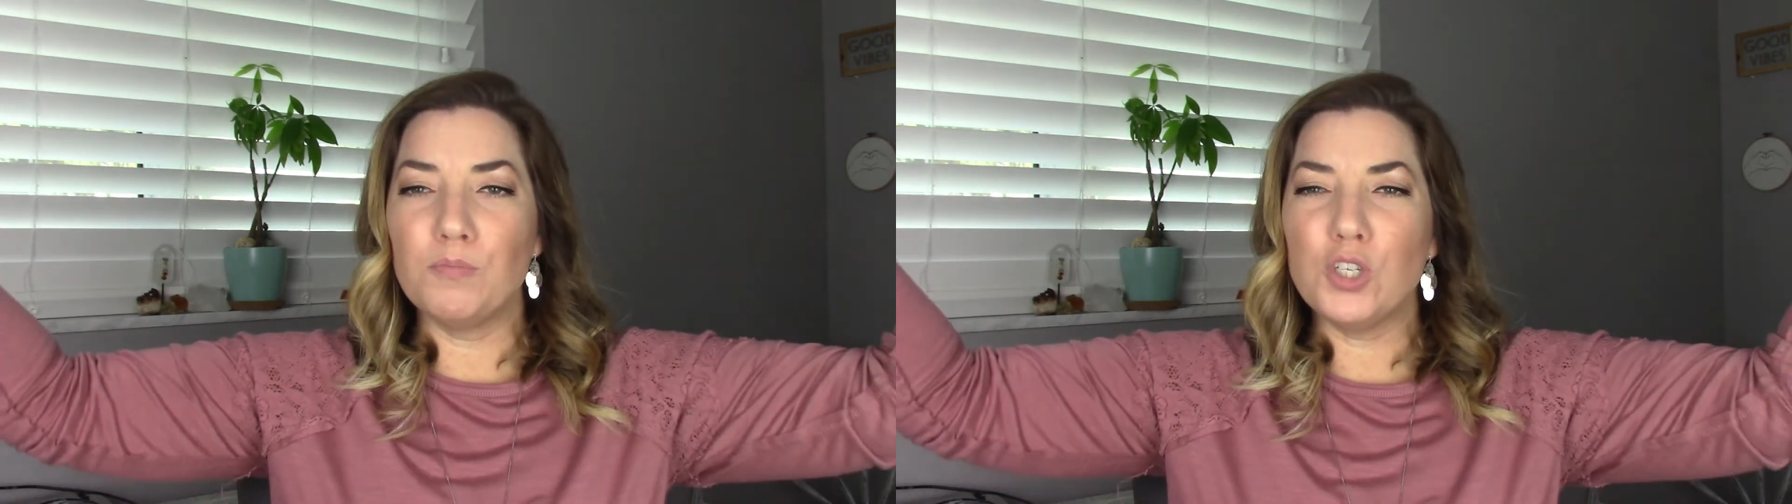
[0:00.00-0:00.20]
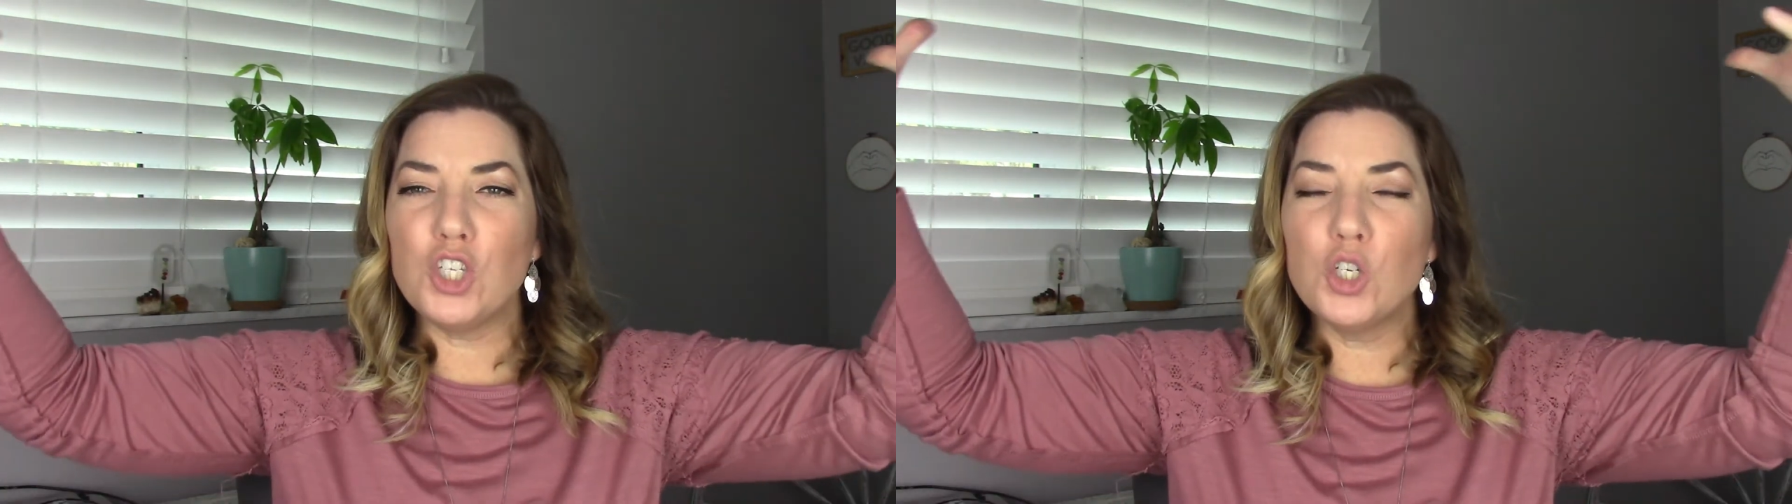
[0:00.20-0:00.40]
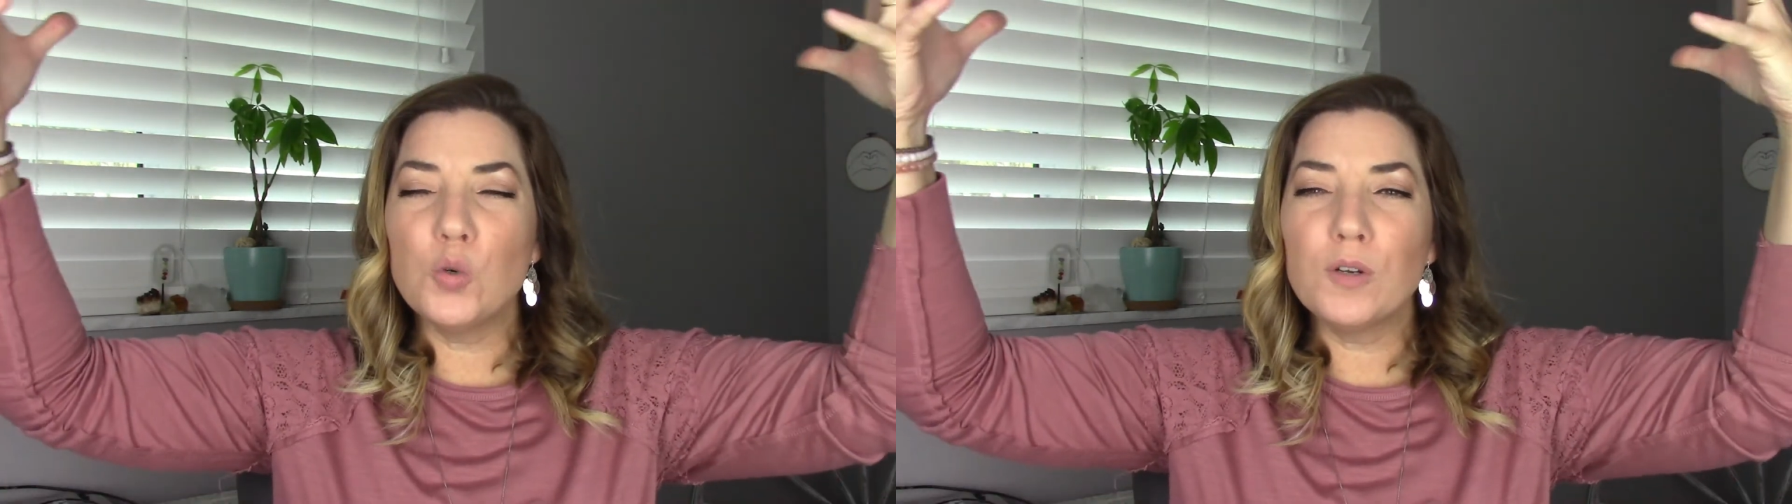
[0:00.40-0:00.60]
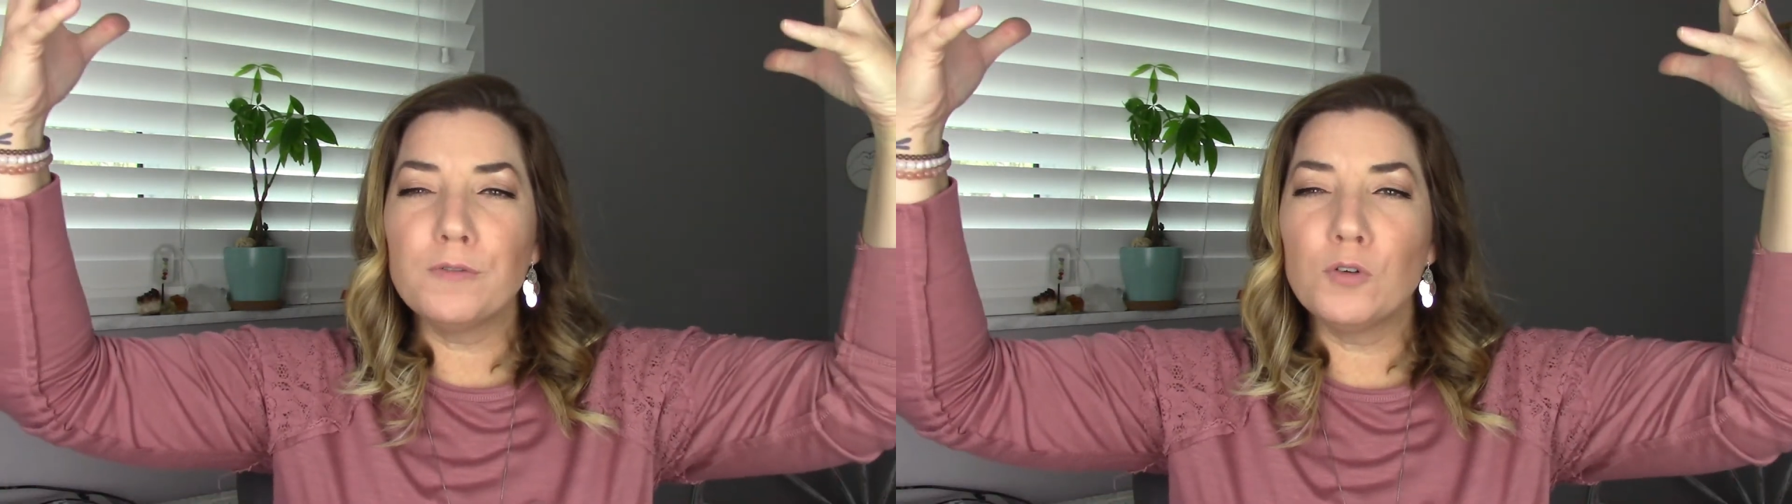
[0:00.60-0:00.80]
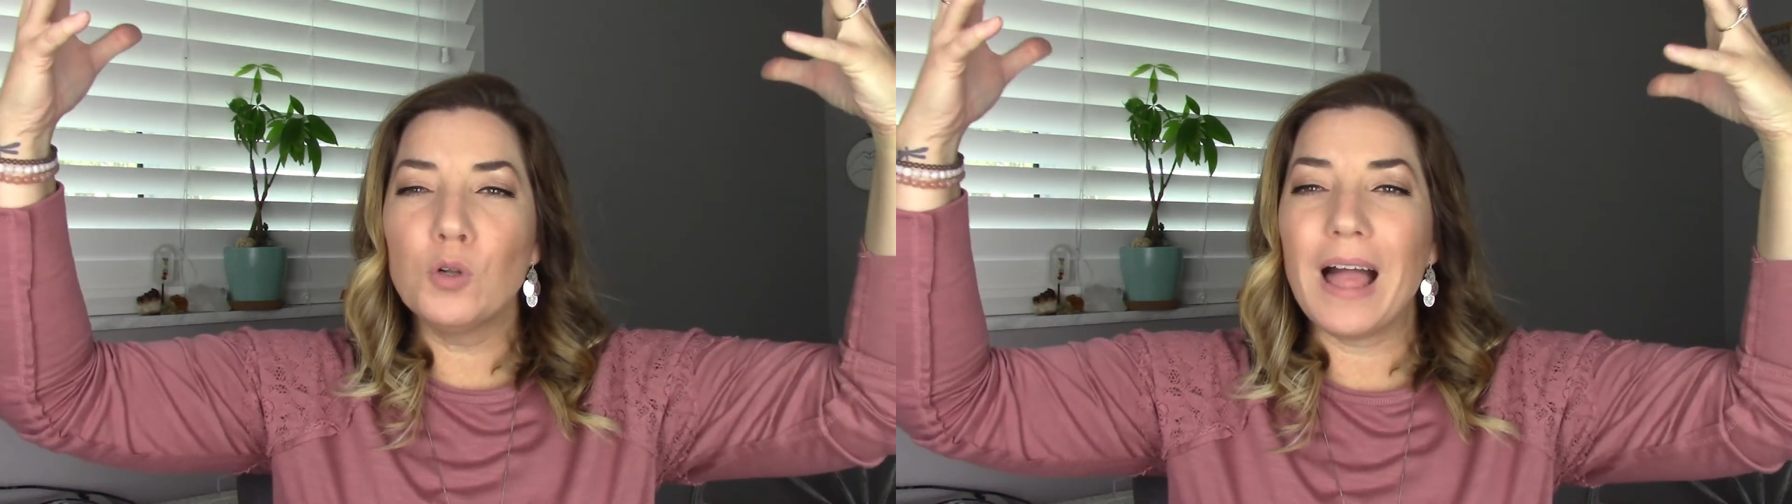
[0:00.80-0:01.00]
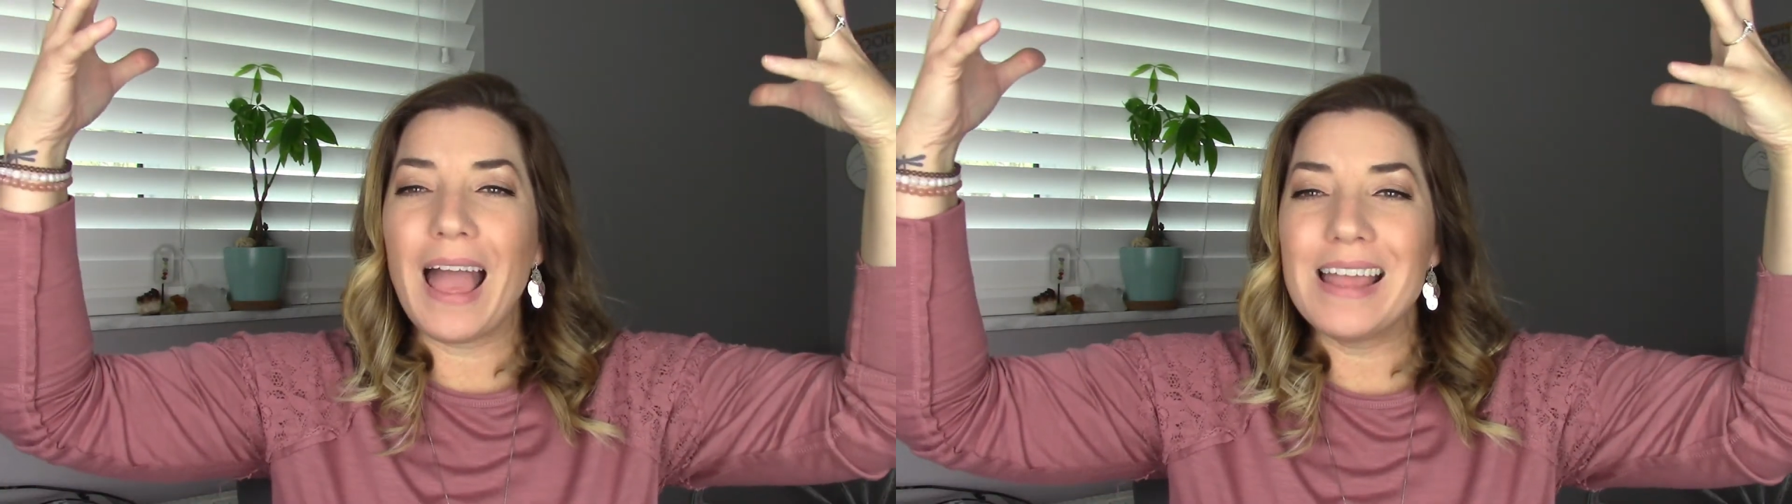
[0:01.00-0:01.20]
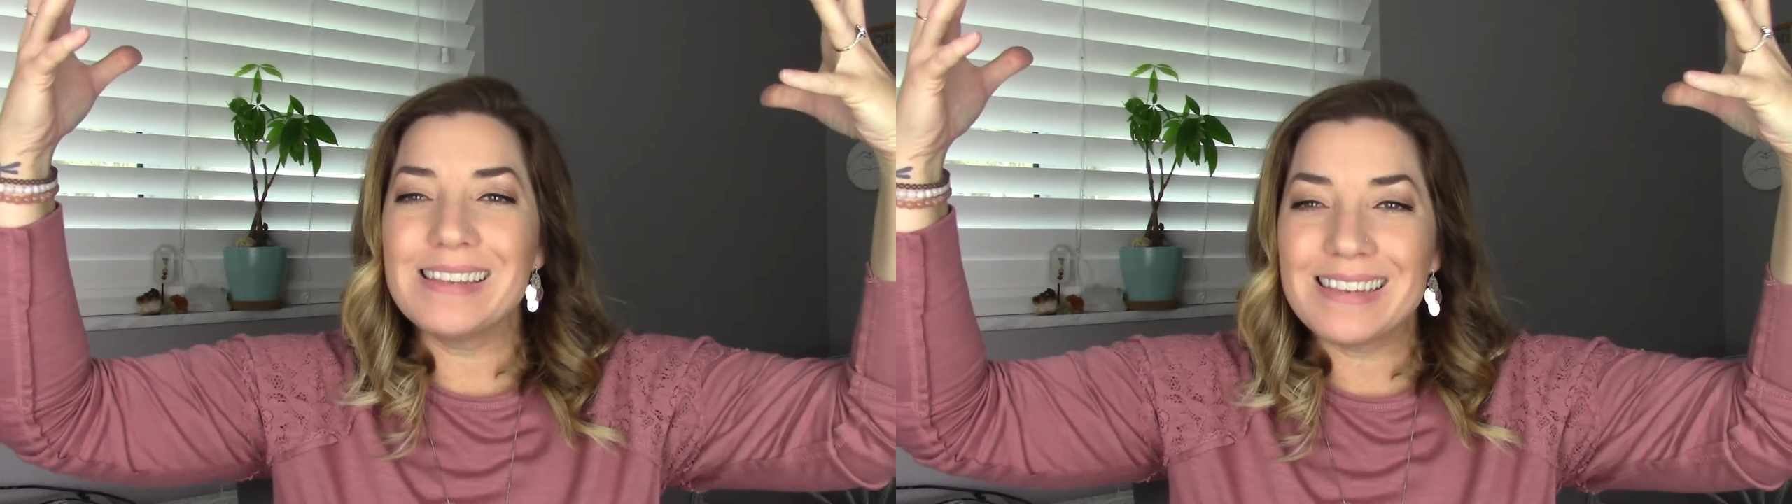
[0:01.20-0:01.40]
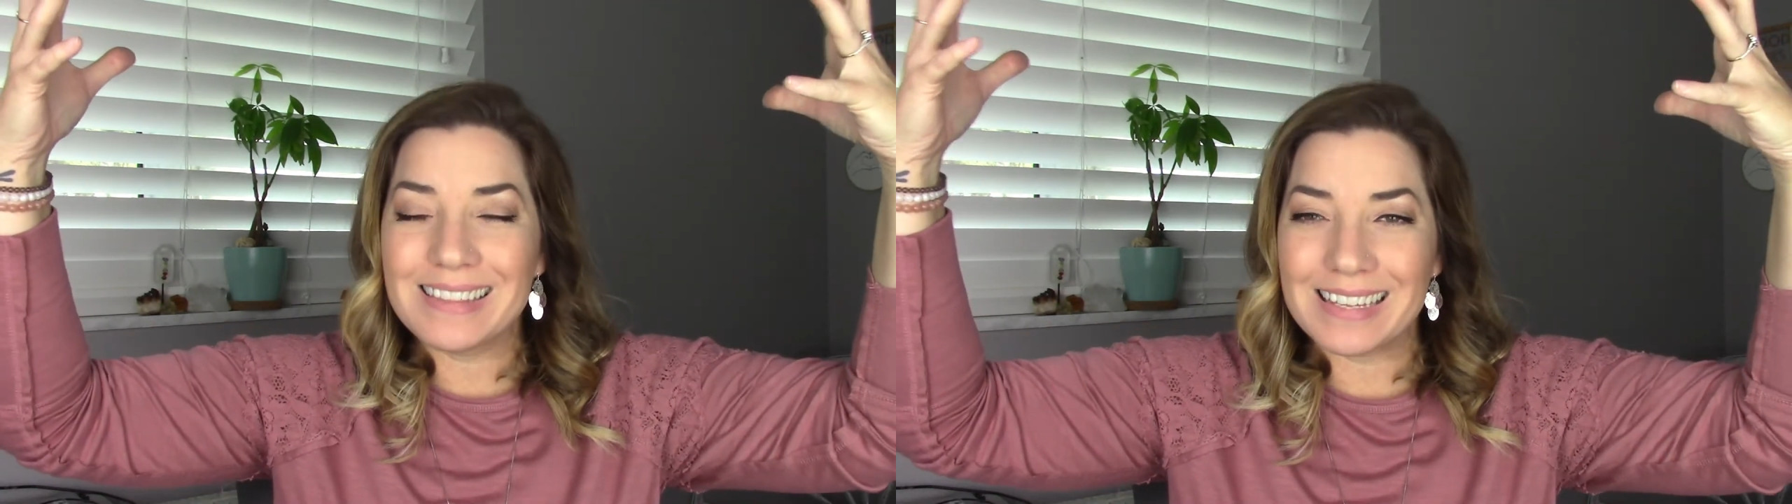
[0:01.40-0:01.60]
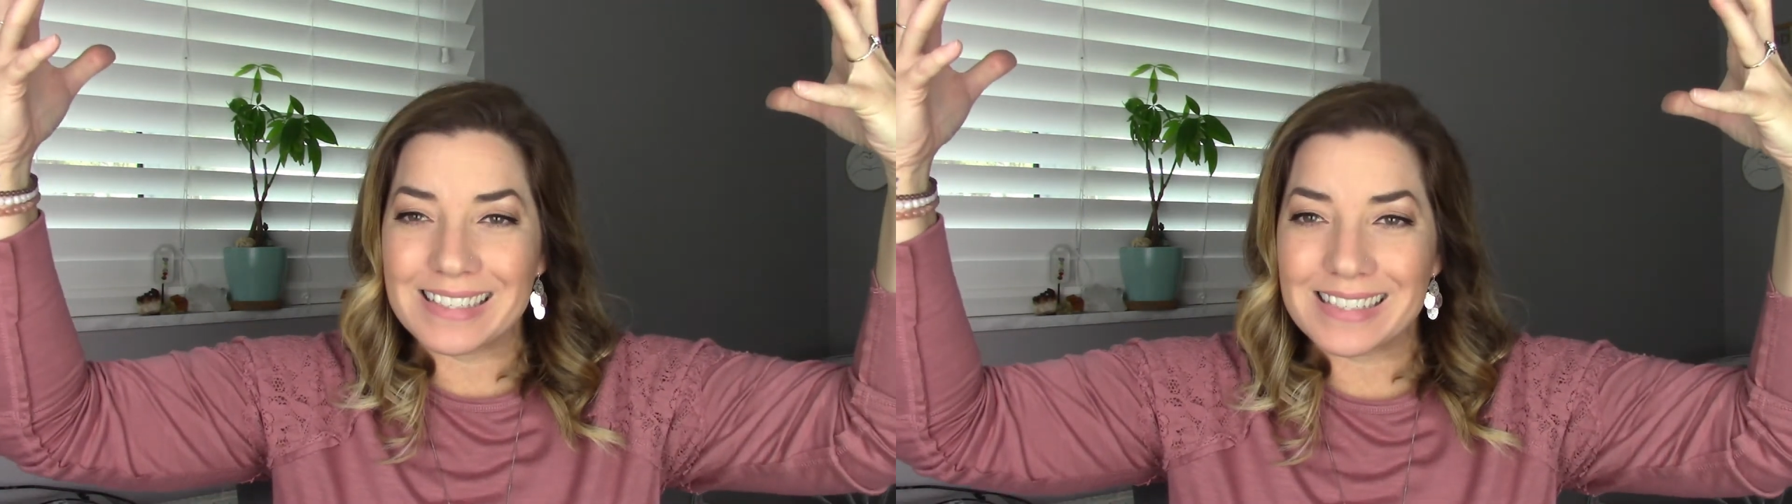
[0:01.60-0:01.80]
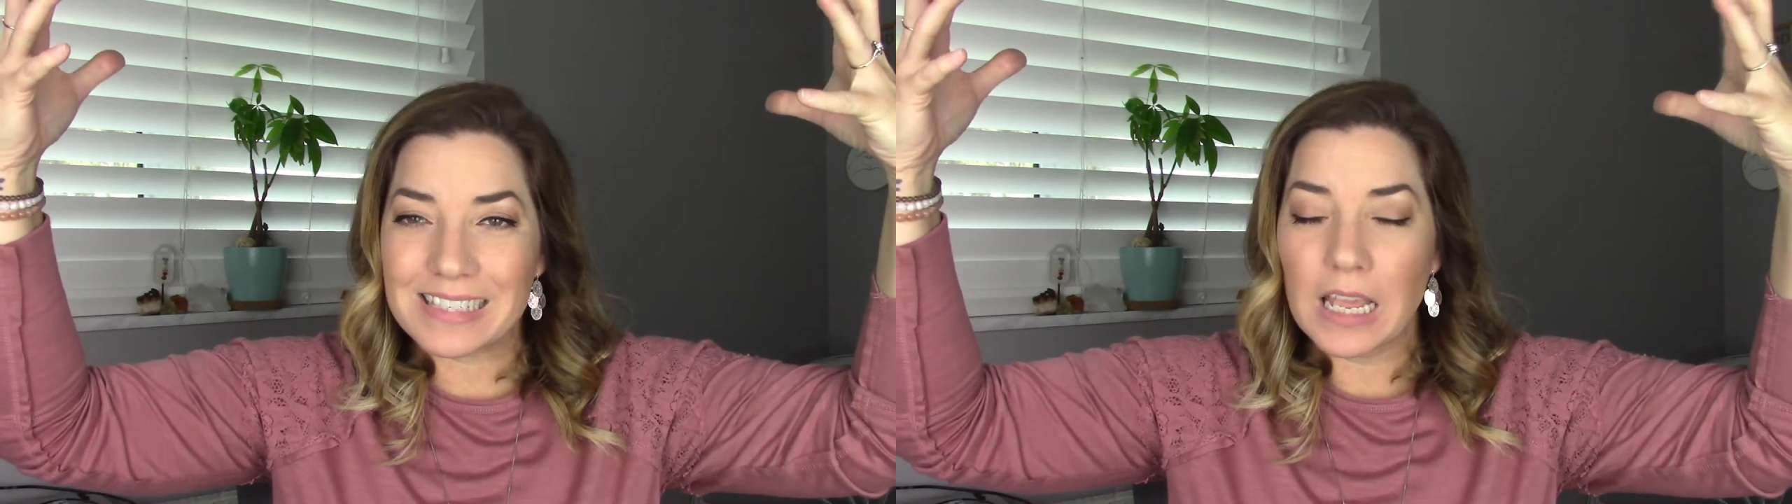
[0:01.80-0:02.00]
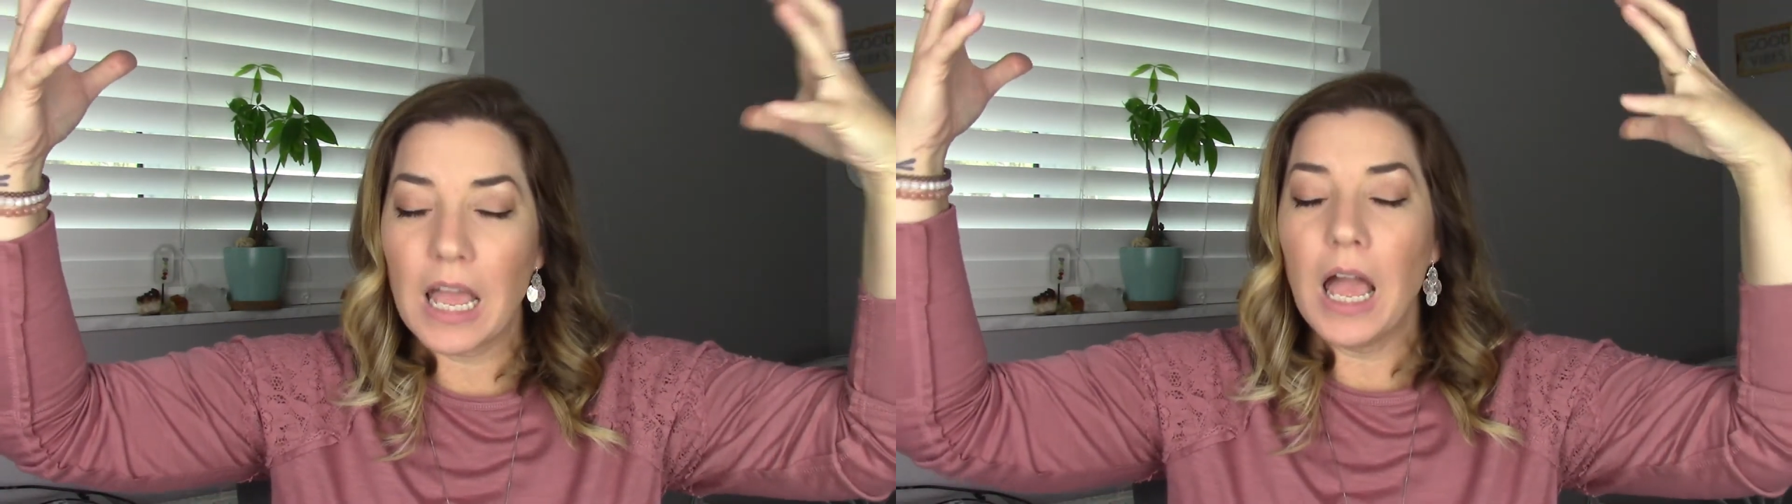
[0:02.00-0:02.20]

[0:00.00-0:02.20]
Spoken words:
beautiful, endless